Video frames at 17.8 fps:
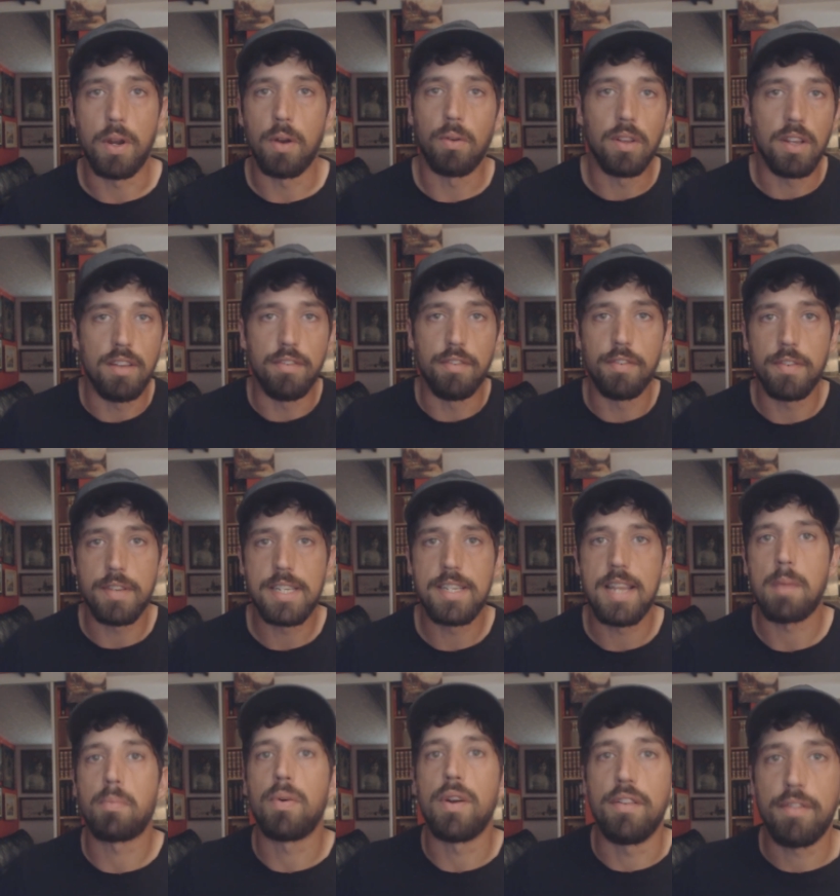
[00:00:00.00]
We don't live
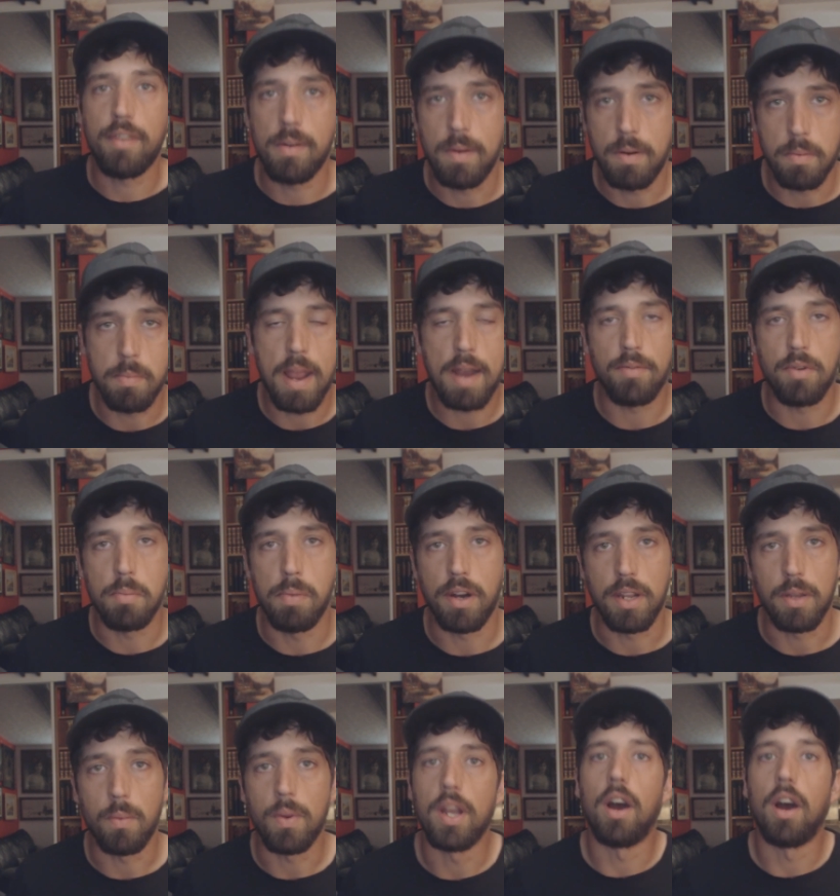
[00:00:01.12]
separate from everybody.